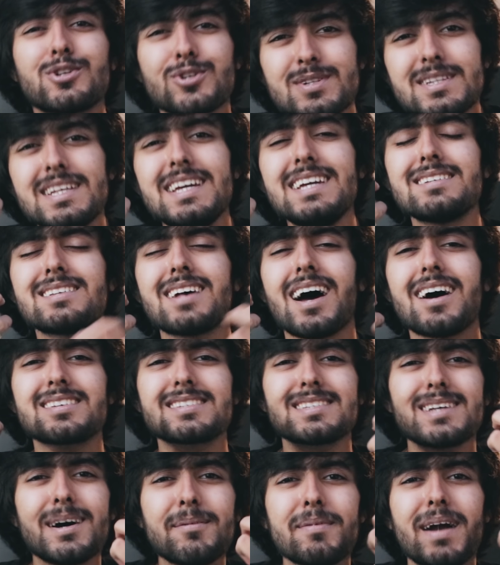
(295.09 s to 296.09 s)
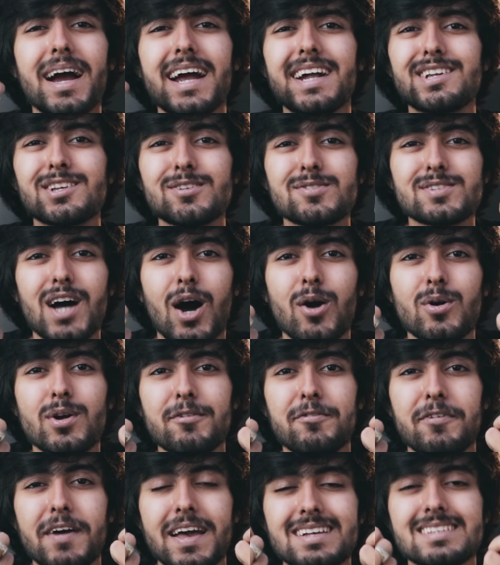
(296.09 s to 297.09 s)
So these are some kinds of sound
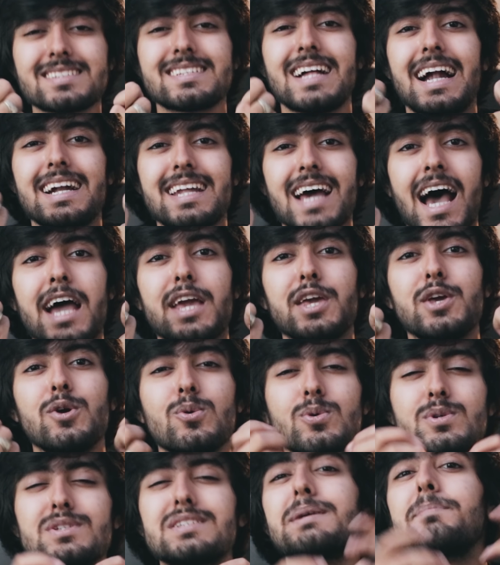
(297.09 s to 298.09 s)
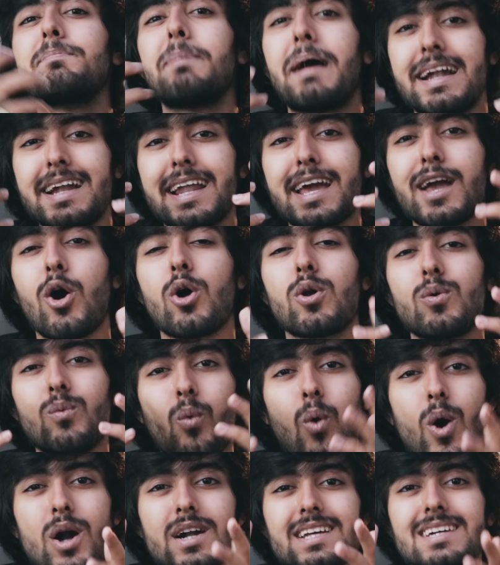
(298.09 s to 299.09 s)
effects that I use depending on
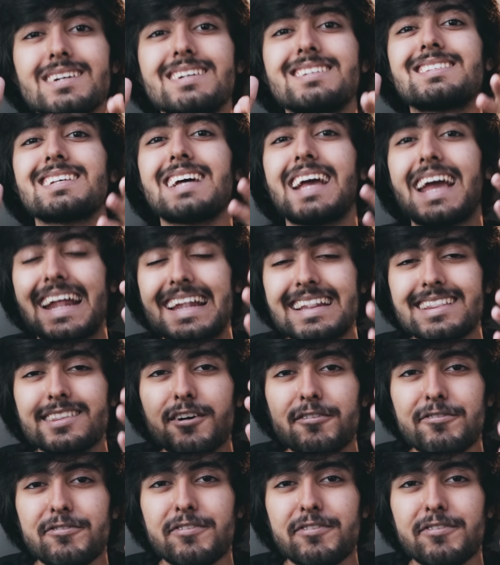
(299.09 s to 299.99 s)
what is in the